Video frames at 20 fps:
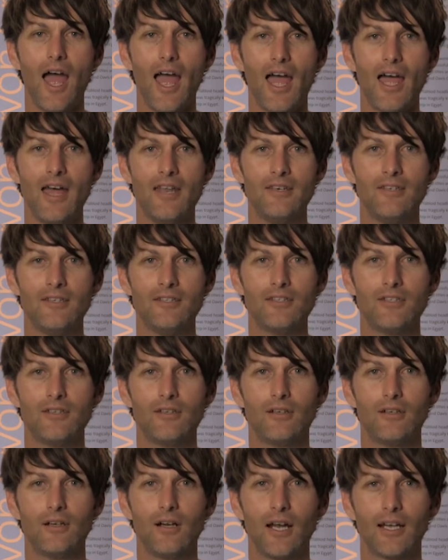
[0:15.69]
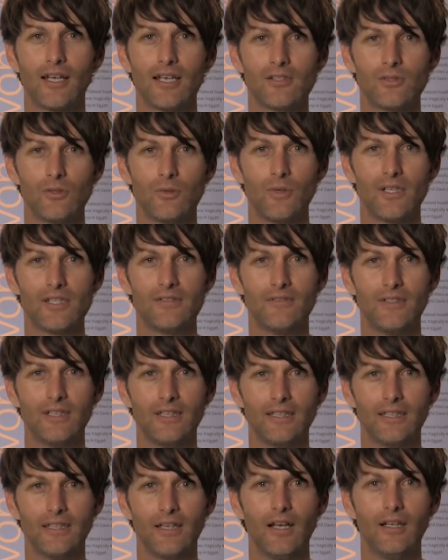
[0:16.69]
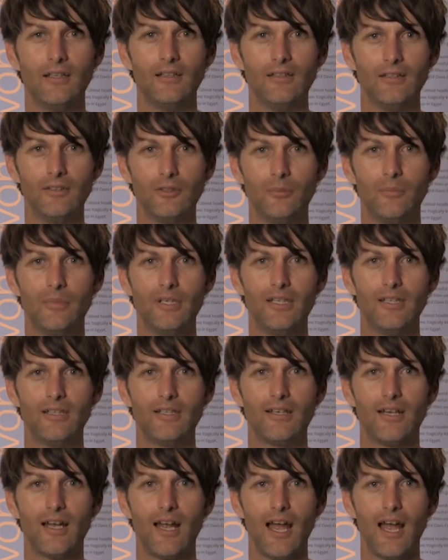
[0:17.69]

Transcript: and I guess always feeling a little bit